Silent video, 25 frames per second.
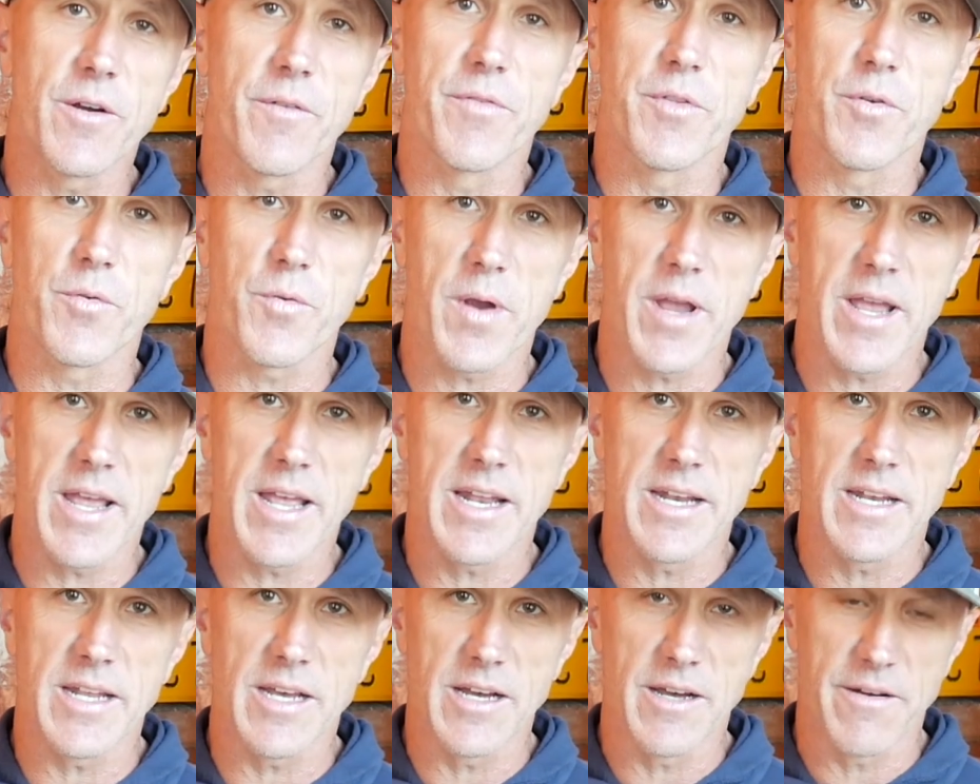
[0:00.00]
of the
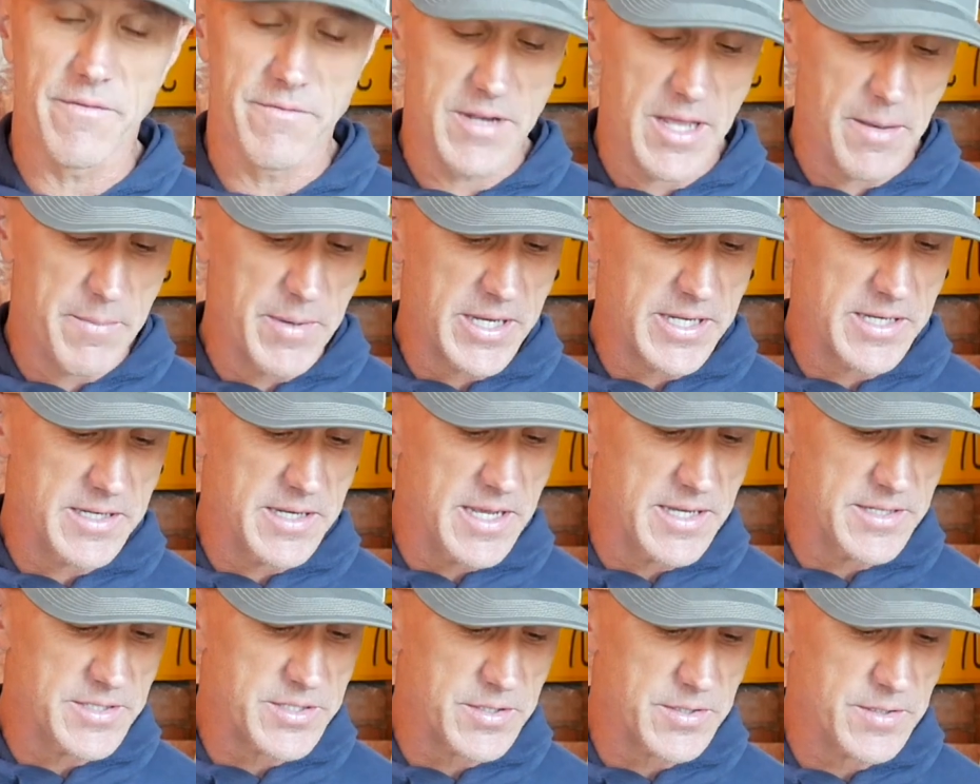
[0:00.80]
reign of
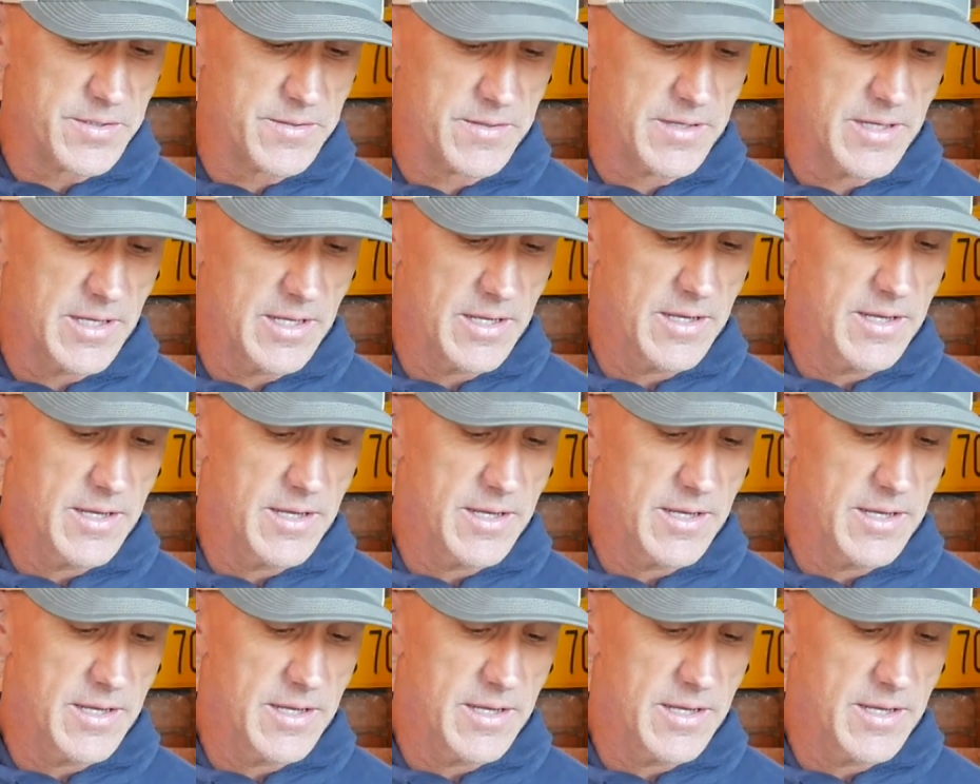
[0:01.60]
Nebuchadnezzar,